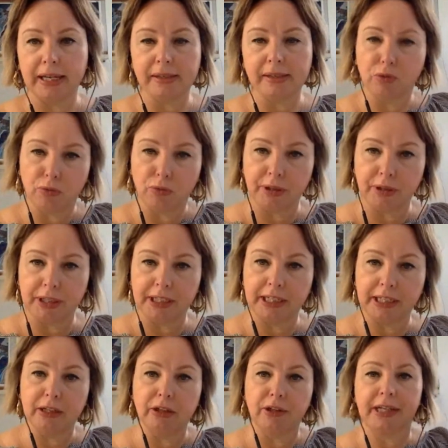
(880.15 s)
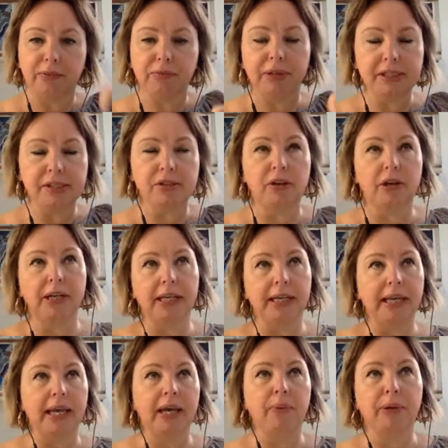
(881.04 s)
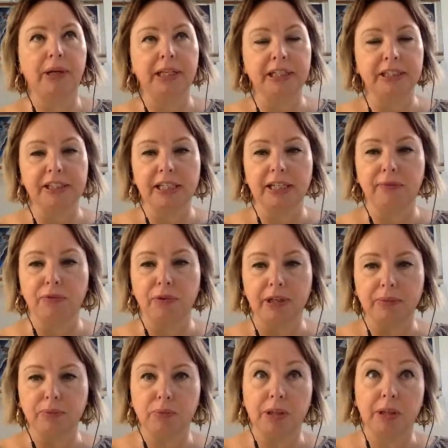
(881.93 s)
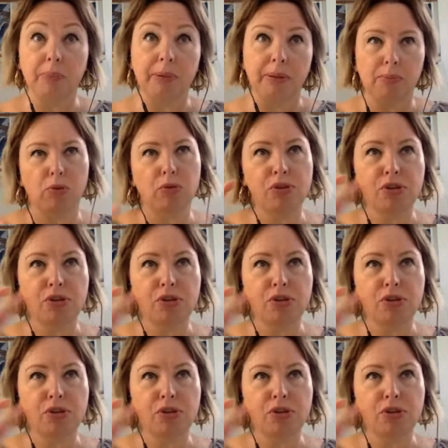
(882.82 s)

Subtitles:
and we're already looking at redesigning how we're going to deliver it with a bit more